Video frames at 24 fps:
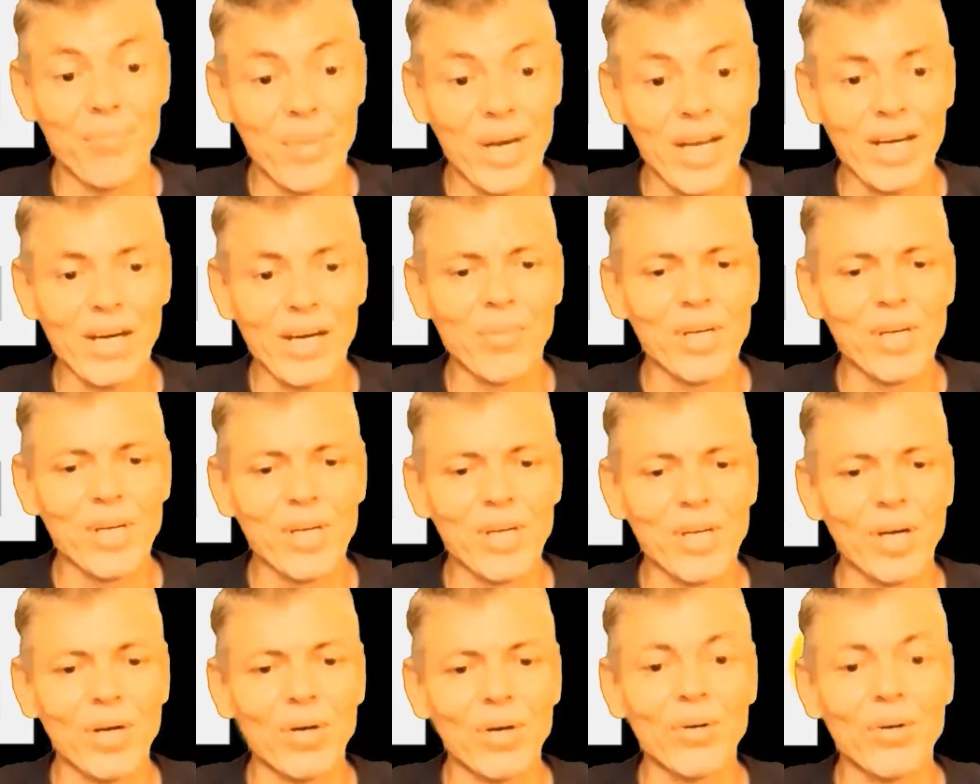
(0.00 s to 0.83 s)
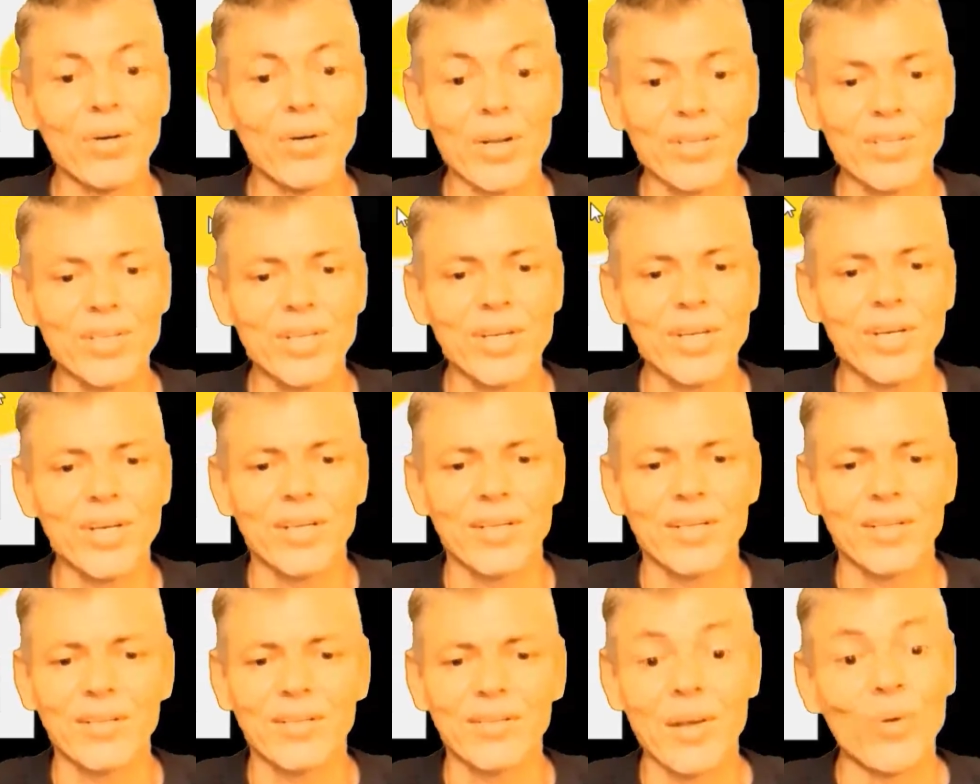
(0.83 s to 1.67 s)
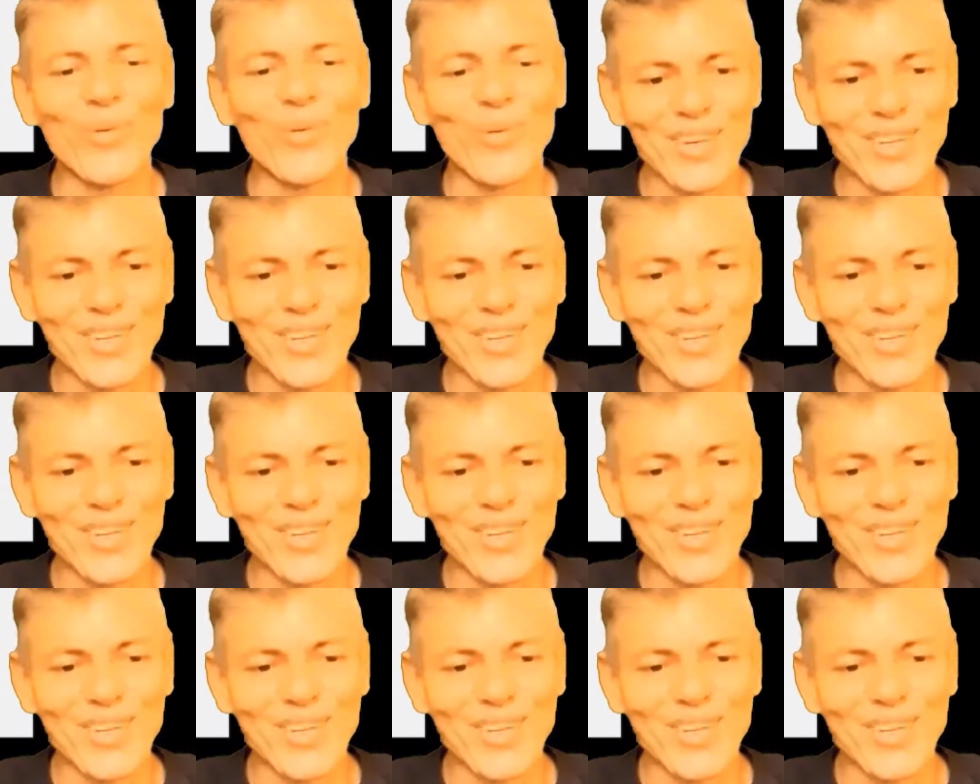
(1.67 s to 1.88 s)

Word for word: the panel must show consonant.